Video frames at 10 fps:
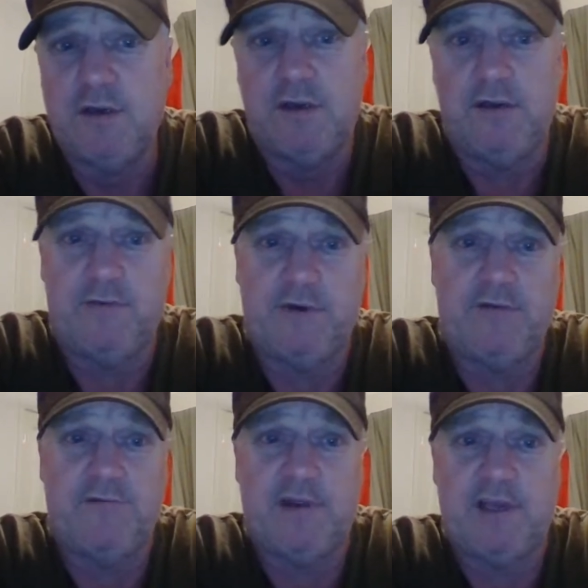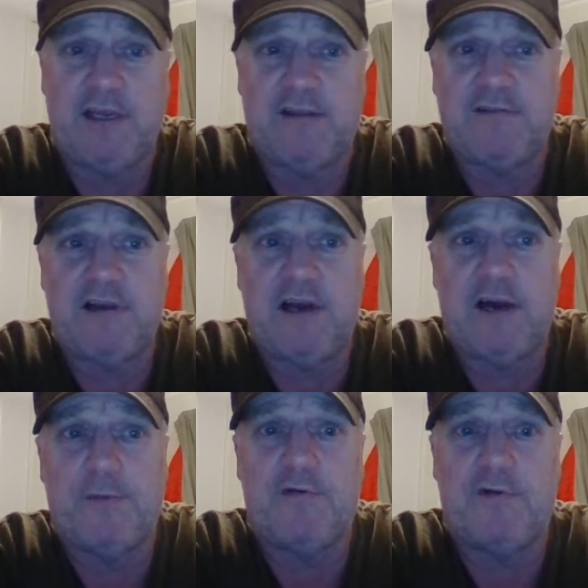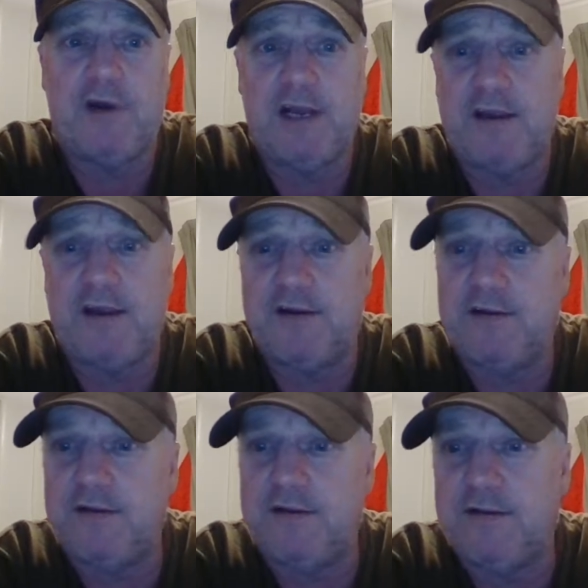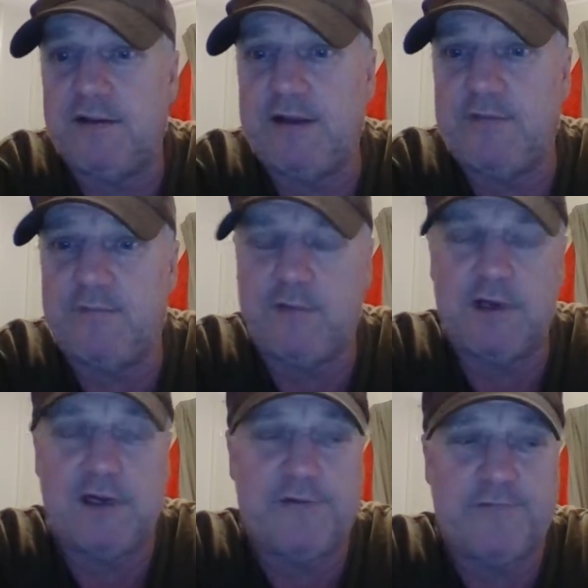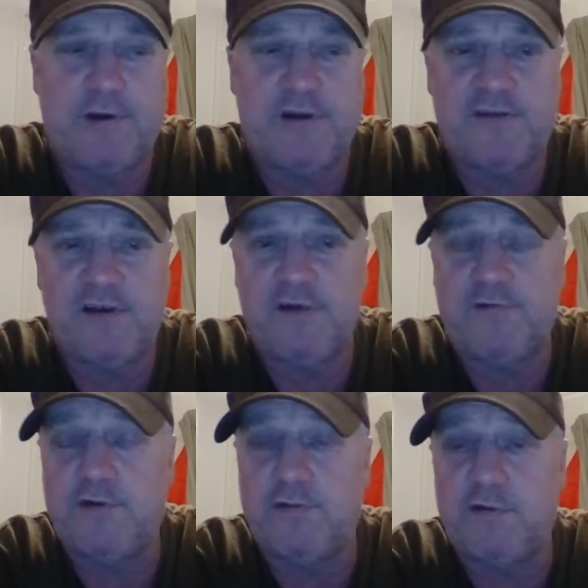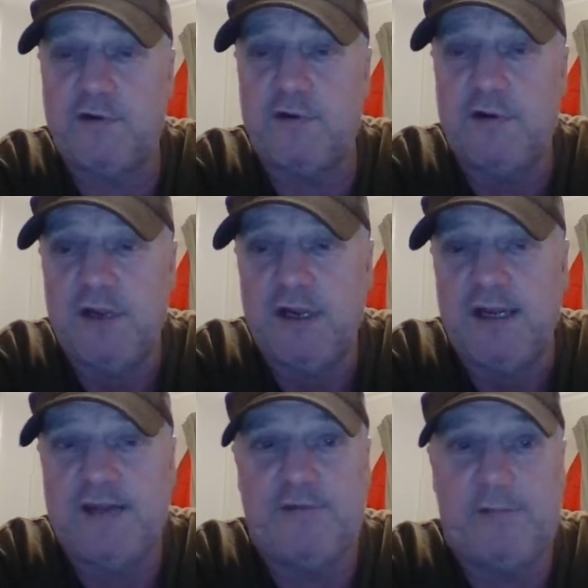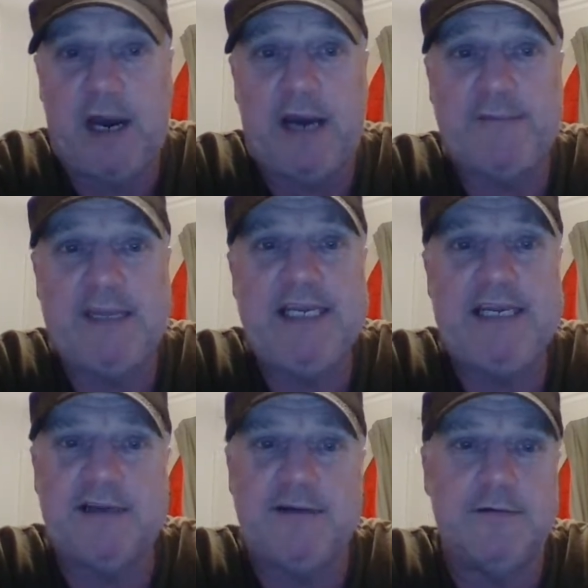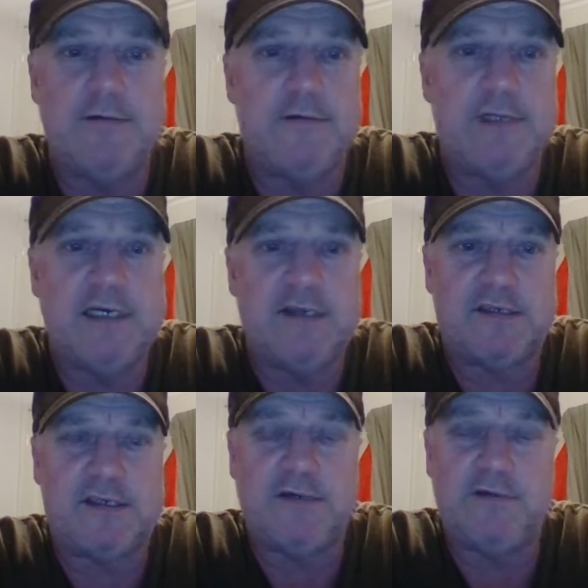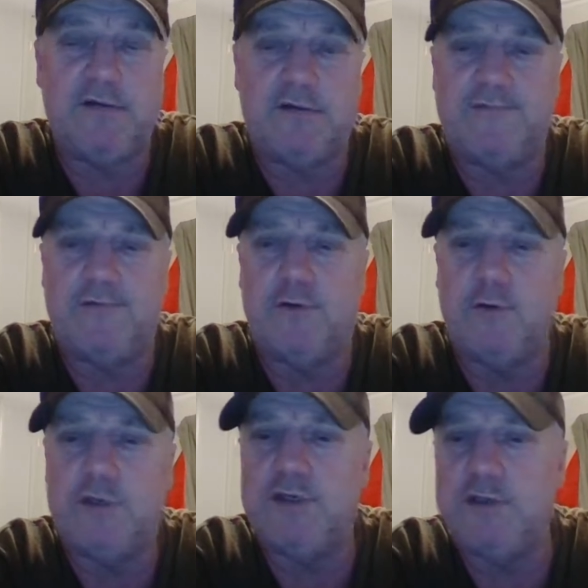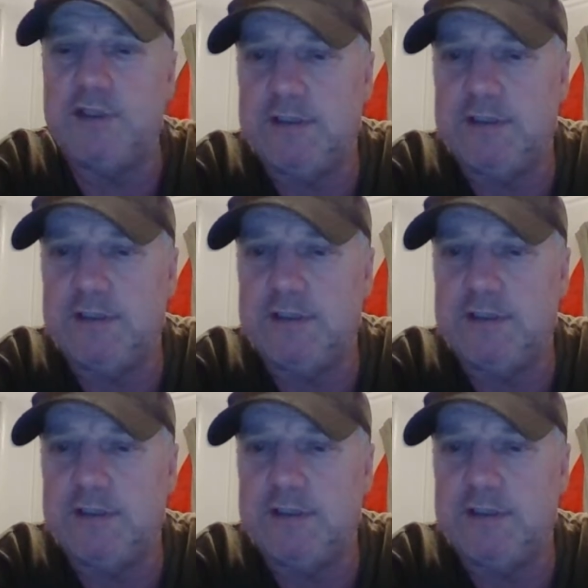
When everything's up and running, and that, we'll get our friends over and have a barbie and all that. So looking forward to it.